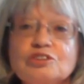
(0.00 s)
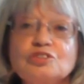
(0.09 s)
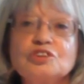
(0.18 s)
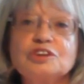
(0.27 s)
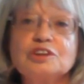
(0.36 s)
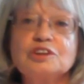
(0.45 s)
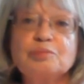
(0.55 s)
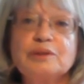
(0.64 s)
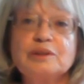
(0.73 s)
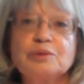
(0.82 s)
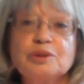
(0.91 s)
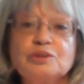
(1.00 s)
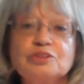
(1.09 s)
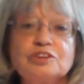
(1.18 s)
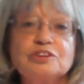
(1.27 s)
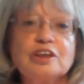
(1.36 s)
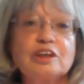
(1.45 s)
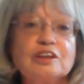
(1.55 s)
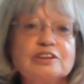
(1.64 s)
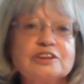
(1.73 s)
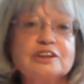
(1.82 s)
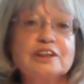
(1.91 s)
children that have been abused and
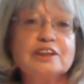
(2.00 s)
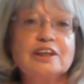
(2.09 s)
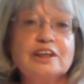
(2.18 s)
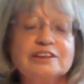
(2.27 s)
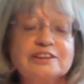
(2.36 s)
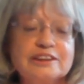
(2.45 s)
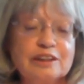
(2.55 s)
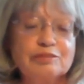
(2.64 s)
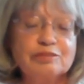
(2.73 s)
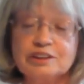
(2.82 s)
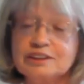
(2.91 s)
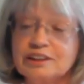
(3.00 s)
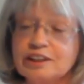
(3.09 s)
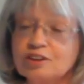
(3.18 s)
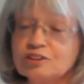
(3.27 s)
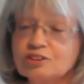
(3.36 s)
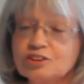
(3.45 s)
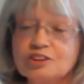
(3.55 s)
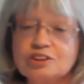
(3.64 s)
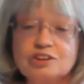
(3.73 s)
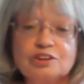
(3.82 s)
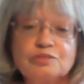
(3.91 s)
hurt and did everything they could
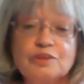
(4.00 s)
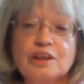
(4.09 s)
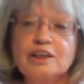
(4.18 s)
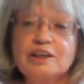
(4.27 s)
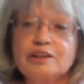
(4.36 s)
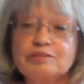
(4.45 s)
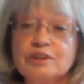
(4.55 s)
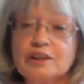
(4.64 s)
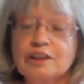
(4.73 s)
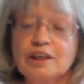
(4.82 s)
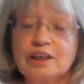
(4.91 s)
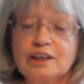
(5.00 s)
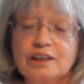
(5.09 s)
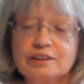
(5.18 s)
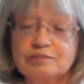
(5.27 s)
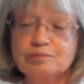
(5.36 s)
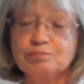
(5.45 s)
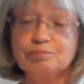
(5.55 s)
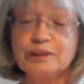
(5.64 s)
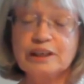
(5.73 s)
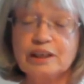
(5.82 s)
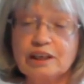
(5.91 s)
just to survive and
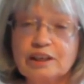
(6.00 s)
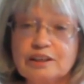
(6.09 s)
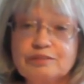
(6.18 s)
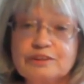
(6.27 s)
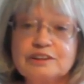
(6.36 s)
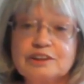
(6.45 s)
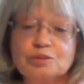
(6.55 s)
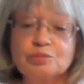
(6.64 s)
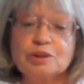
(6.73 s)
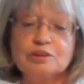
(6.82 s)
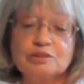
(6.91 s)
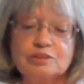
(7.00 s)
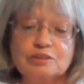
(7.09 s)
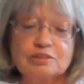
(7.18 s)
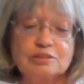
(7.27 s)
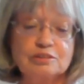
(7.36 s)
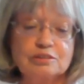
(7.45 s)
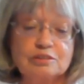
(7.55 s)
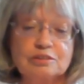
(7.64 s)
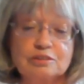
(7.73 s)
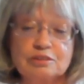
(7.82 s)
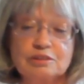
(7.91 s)
be alive in this world.
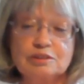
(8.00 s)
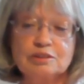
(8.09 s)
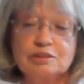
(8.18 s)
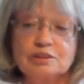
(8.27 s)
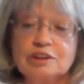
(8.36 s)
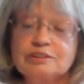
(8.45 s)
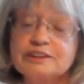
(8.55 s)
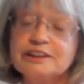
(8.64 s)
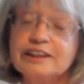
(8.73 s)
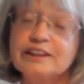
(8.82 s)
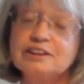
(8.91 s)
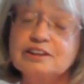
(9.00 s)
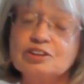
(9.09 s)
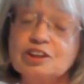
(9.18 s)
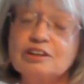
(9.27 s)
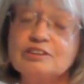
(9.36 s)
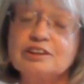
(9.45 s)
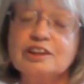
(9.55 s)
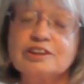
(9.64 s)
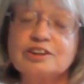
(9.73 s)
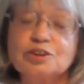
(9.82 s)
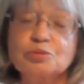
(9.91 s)
So it's the inner child in
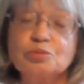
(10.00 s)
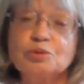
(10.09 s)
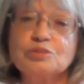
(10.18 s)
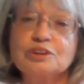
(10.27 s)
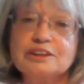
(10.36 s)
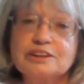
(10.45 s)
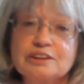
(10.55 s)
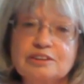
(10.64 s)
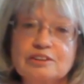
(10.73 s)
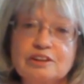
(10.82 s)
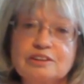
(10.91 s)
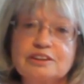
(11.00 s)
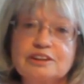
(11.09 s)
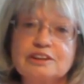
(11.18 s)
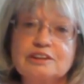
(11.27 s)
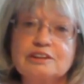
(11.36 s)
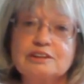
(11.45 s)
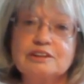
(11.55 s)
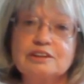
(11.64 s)
us that's wounded and hurting.